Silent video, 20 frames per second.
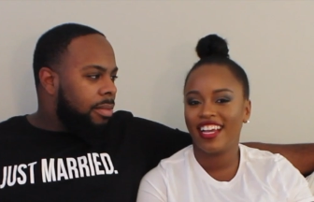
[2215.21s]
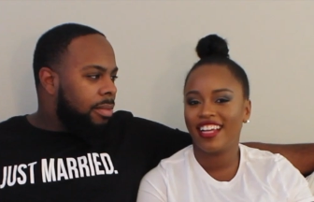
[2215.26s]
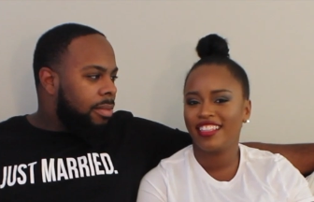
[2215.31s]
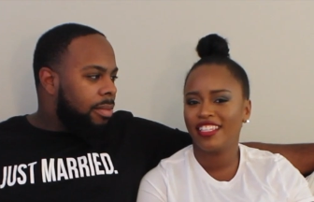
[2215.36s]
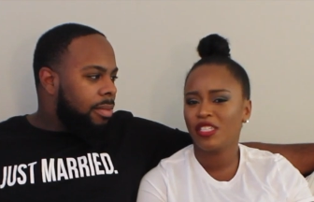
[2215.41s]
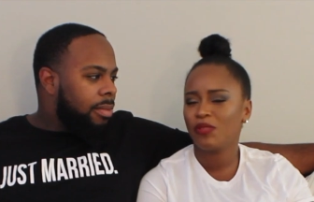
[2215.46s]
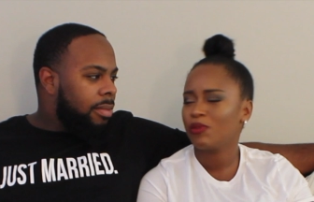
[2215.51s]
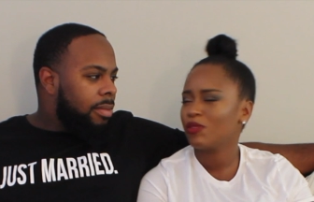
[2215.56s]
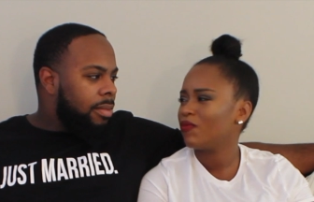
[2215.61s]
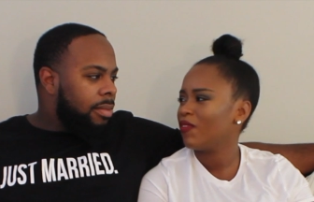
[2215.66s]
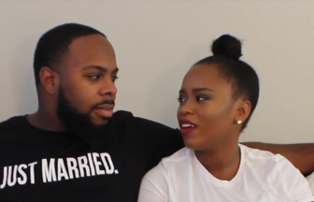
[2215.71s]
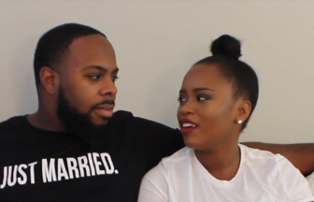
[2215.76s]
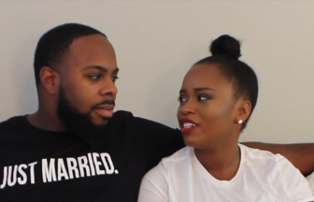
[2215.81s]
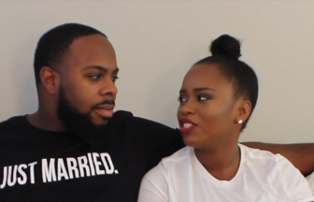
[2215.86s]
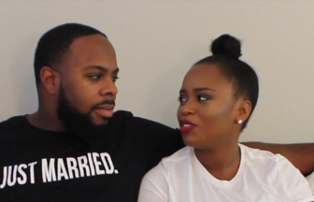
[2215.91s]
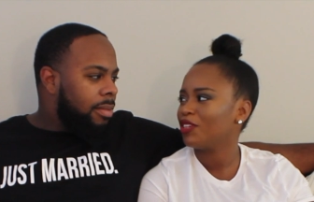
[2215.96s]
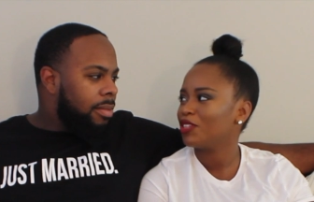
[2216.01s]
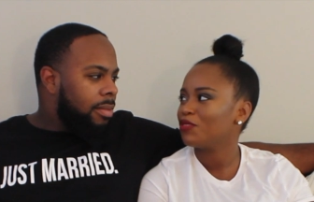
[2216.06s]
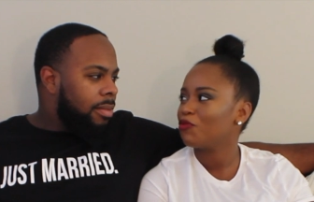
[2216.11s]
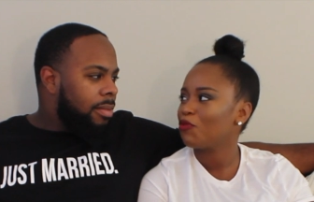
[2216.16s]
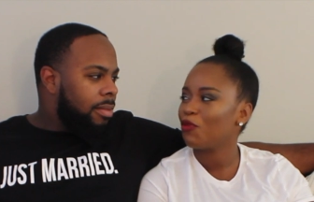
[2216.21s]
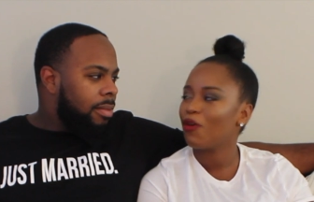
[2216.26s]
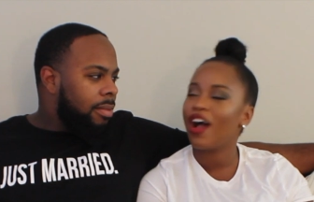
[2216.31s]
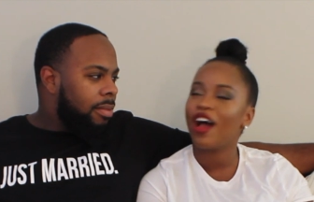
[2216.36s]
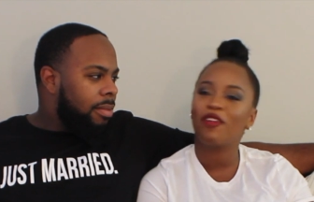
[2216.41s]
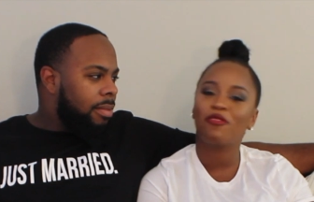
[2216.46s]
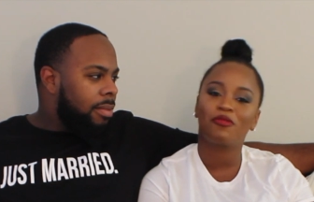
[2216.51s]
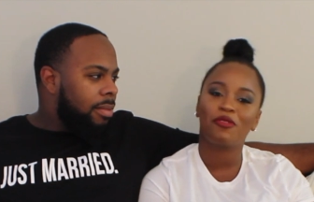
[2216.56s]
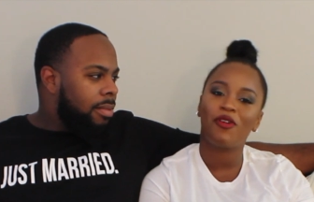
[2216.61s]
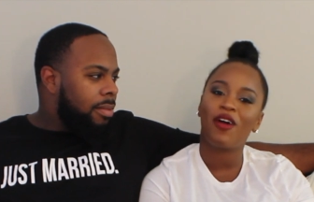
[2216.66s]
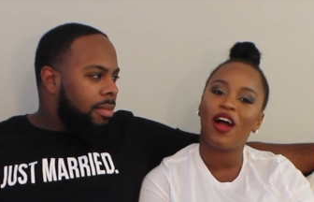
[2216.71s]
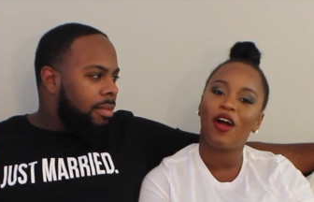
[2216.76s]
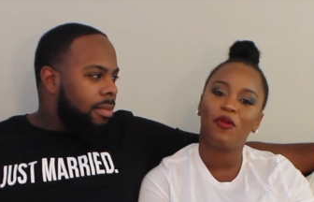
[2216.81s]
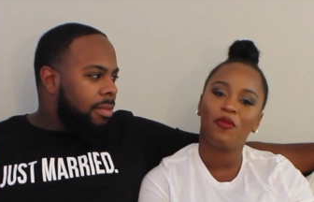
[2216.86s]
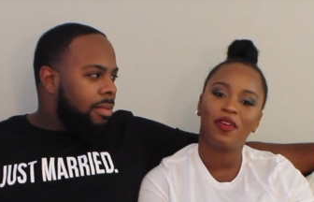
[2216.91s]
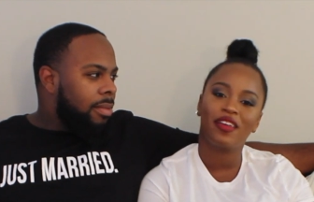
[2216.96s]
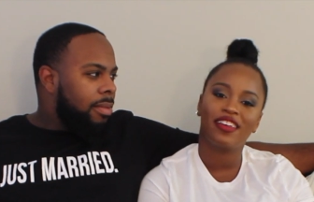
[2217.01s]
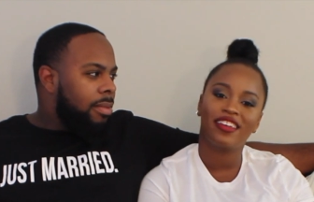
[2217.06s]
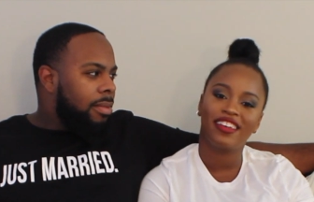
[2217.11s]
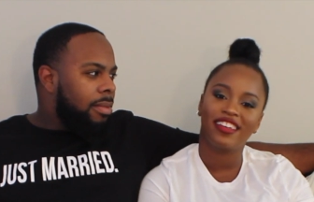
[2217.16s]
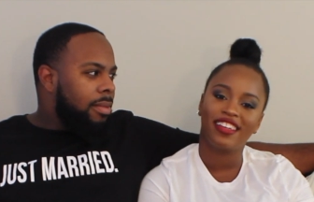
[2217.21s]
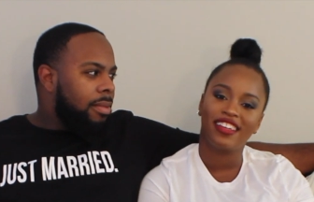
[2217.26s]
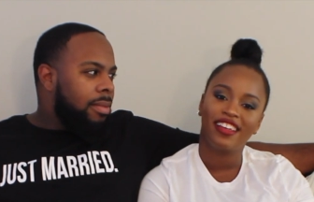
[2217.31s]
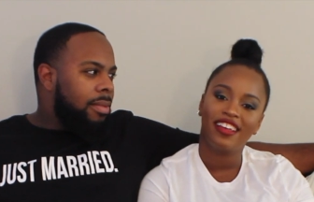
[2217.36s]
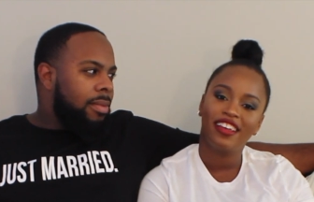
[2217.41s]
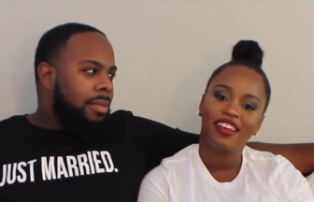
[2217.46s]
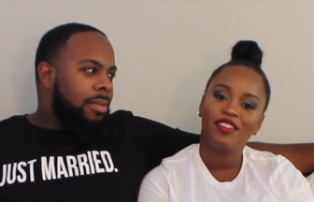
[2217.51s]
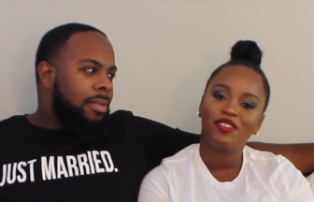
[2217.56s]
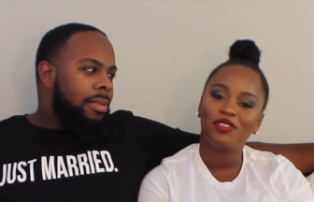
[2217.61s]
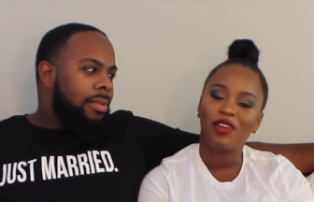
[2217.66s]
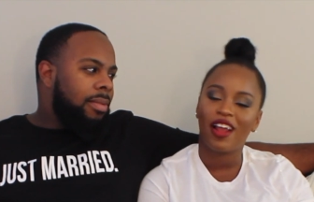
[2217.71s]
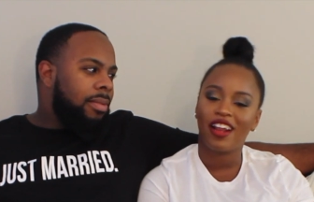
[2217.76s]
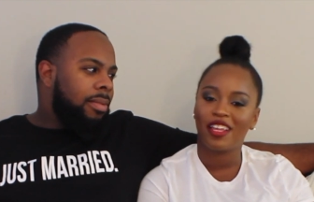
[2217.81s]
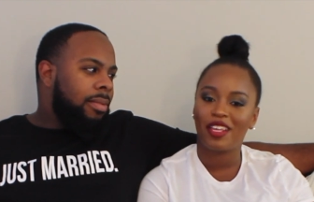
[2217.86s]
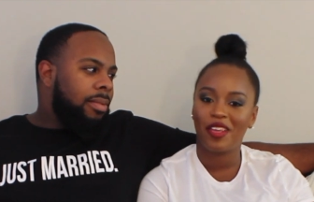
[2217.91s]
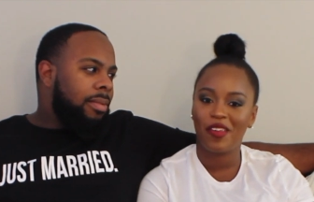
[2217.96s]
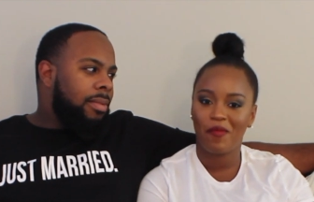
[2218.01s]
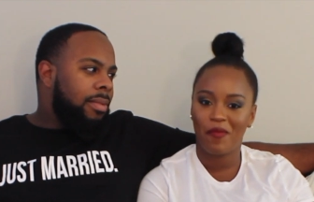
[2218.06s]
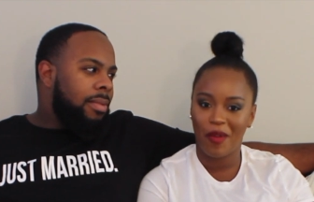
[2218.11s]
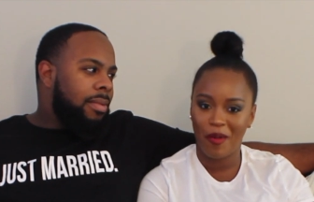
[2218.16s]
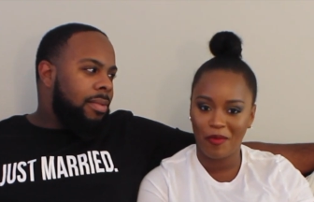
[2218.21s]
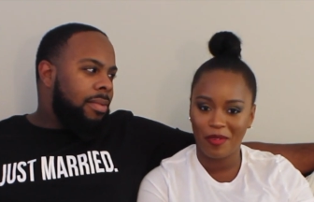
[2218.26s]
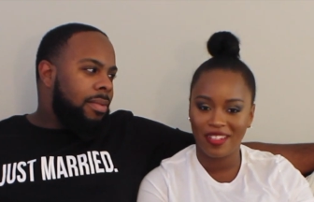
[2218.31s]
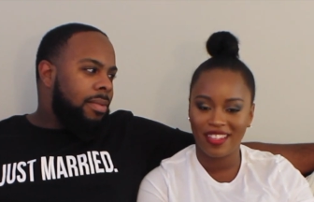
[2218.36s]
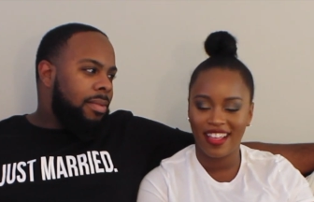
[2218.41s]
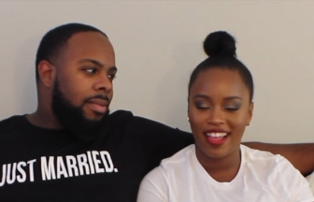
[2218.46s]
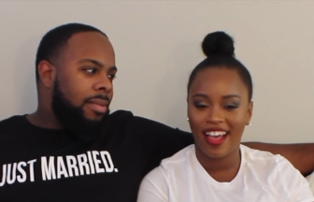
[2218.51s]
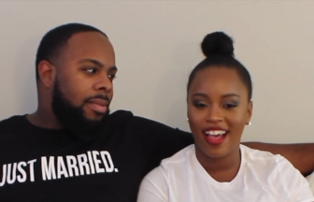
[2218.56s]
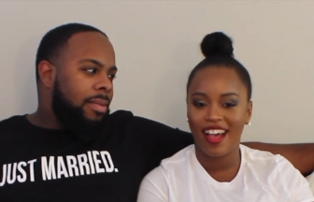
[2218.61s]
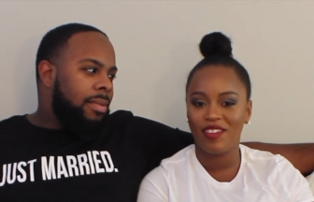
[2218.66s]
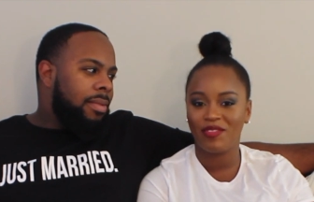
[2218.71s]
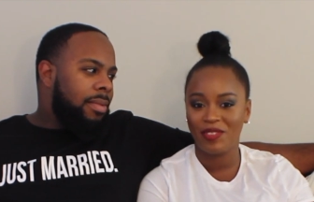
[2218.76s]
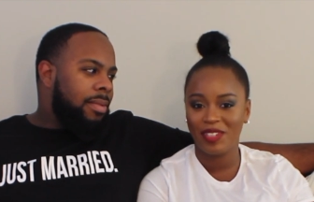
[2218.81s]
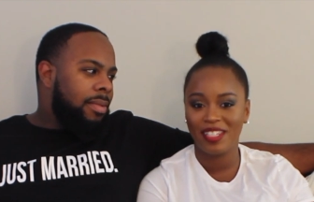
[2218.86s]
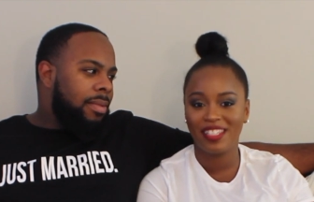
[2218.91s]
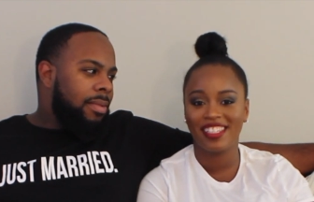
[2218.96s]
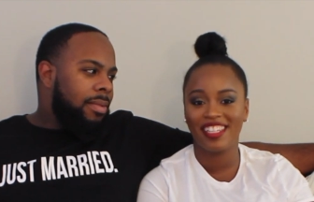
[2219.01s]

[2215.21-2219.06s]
Speaker 1: yeah, this was very stressful. I don't know how we could try to keep up with that every